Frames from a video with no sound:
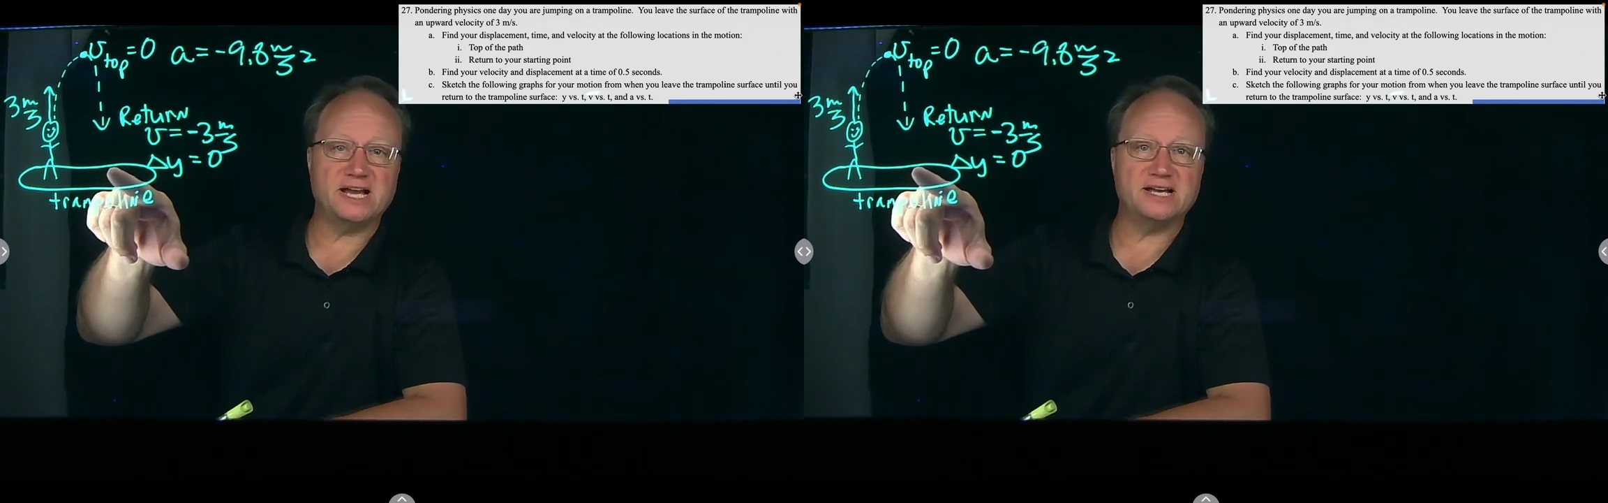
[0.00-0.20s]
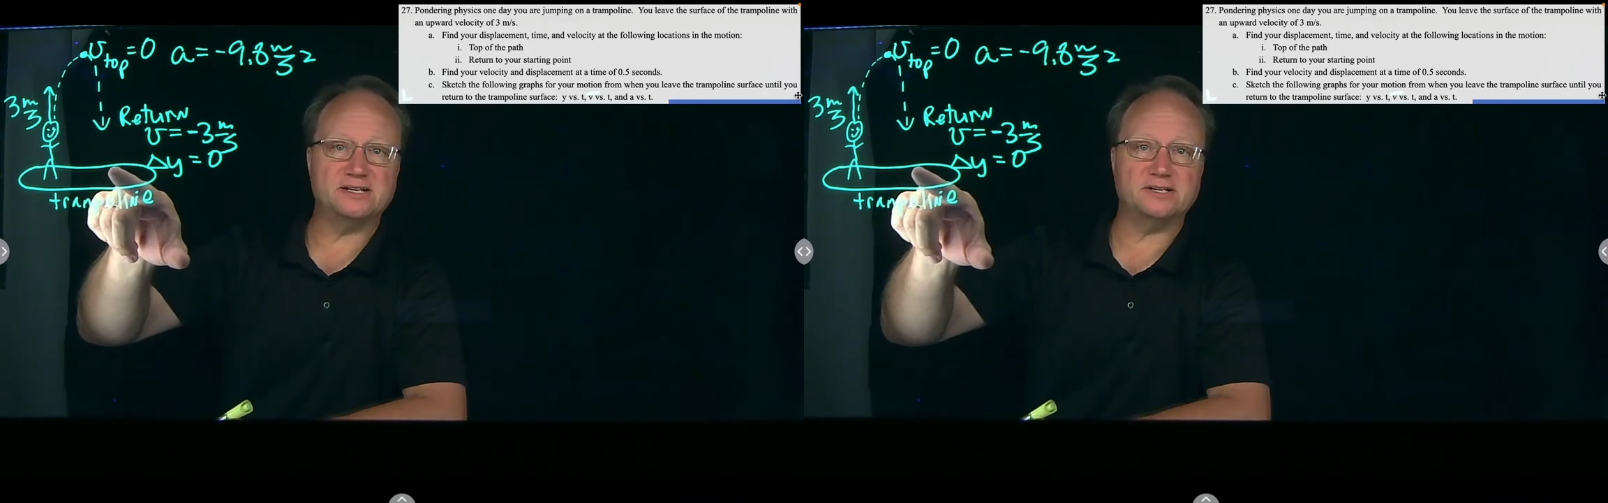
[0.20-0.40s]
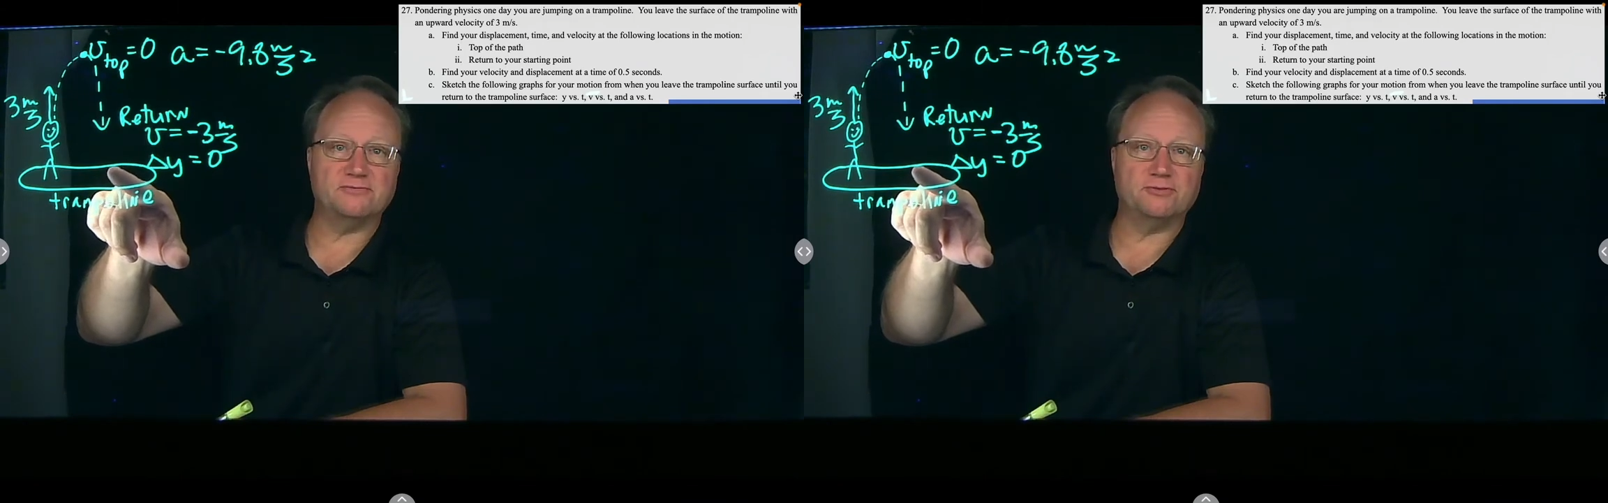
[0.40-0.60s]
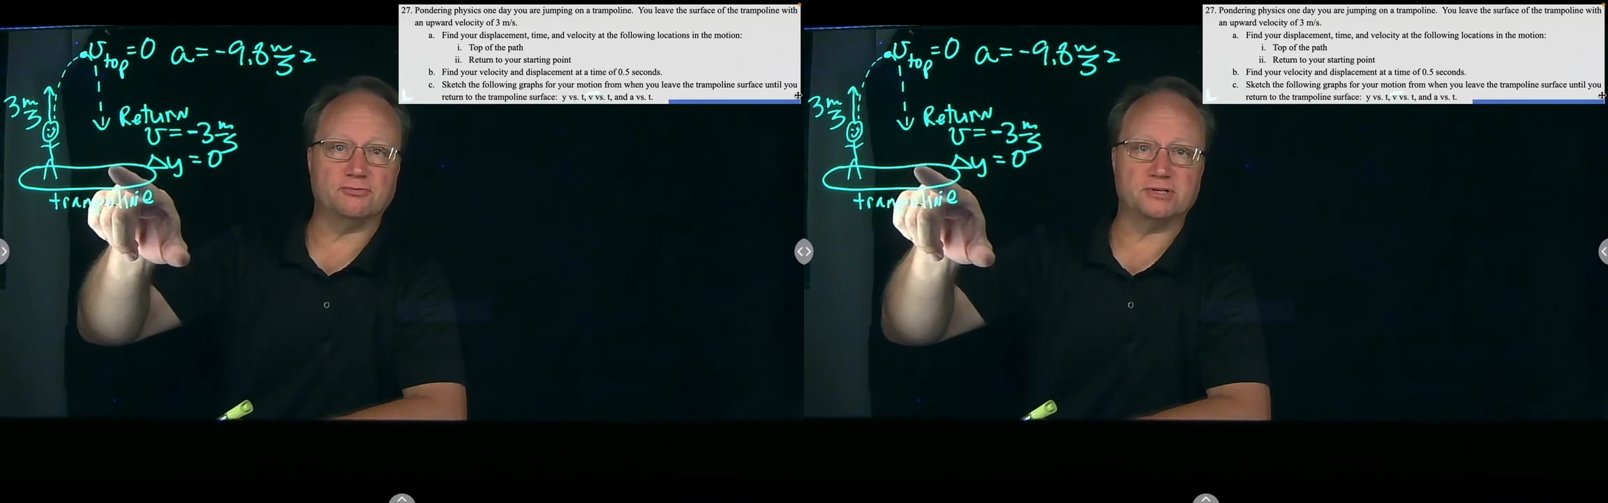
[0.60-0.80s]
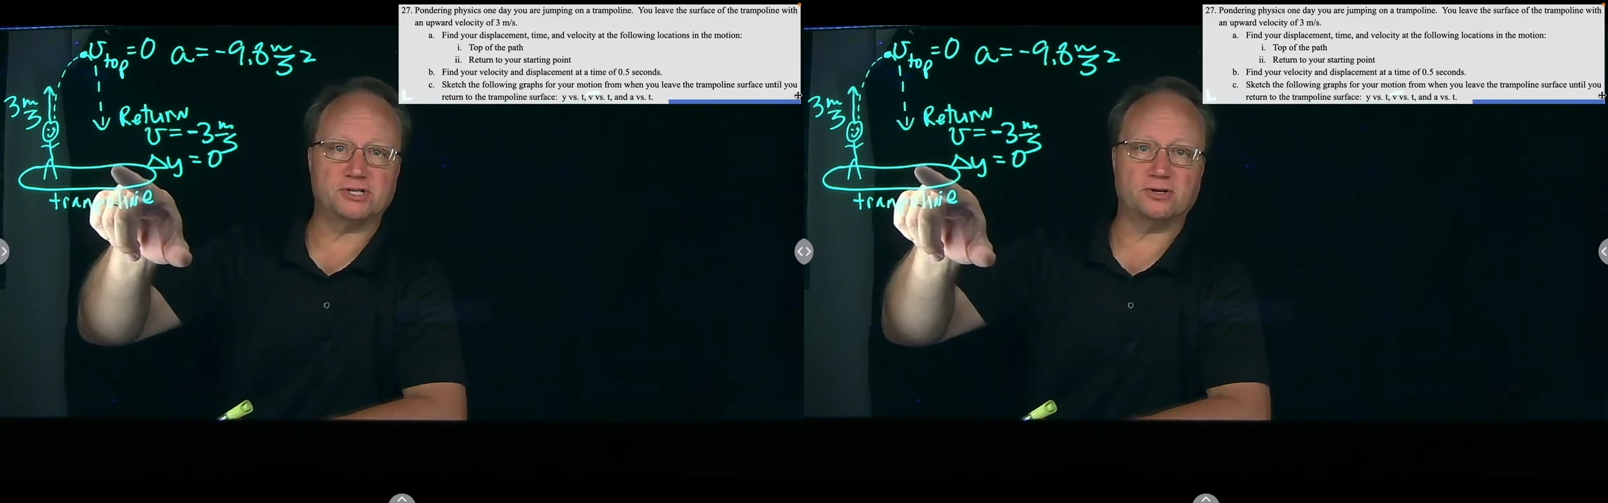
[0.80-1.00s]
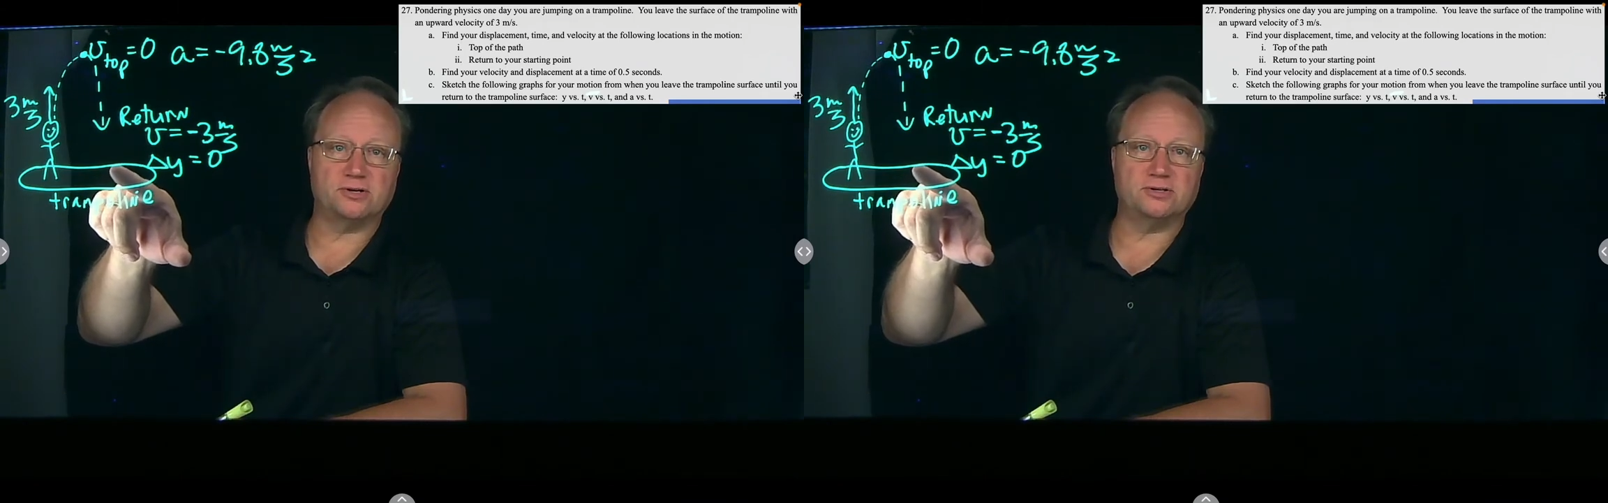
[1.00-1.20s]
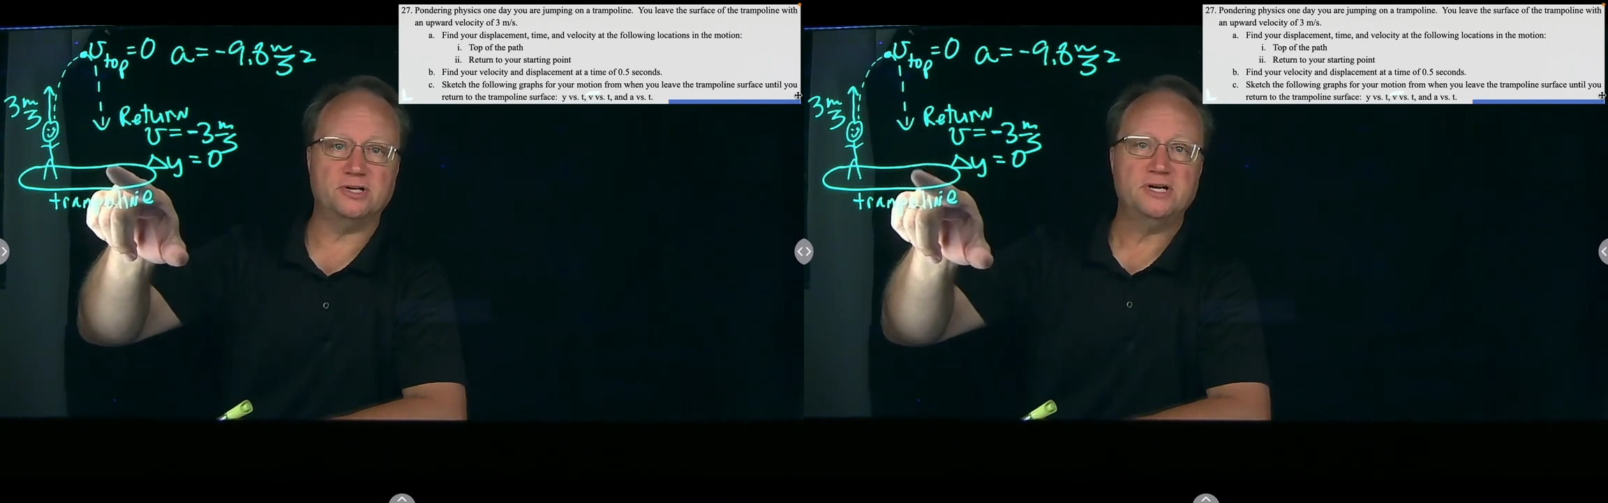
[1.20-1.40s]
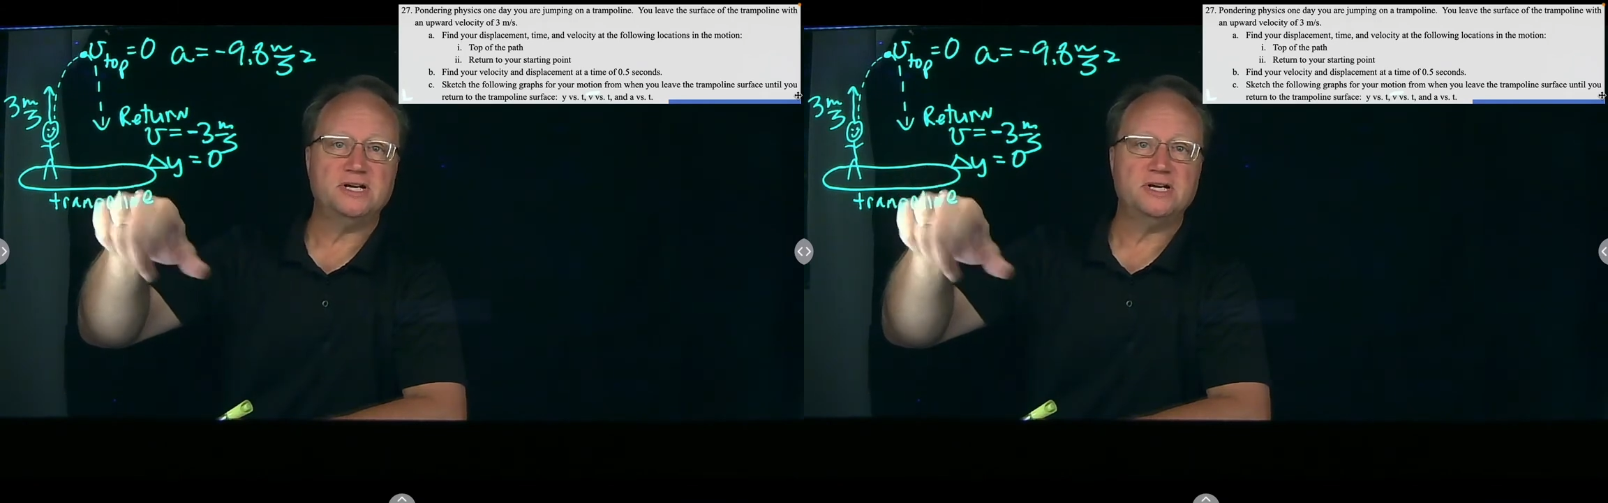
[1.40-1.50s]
end of the return.